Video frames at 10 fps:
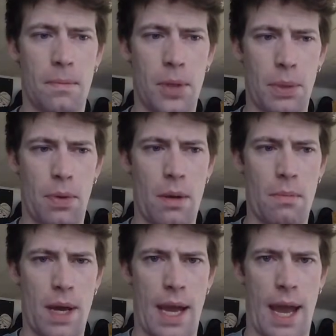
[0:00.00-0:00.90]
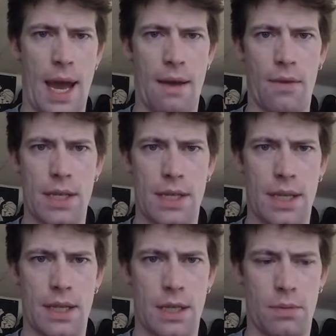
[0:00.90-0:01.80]
But the problem I have is
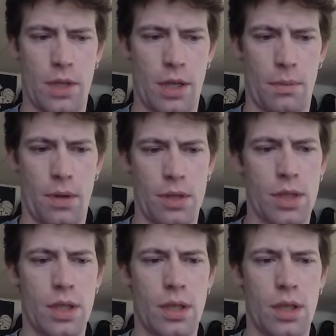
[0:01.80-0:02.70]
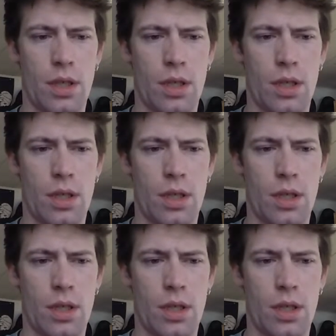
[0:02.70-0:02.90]
that this particular person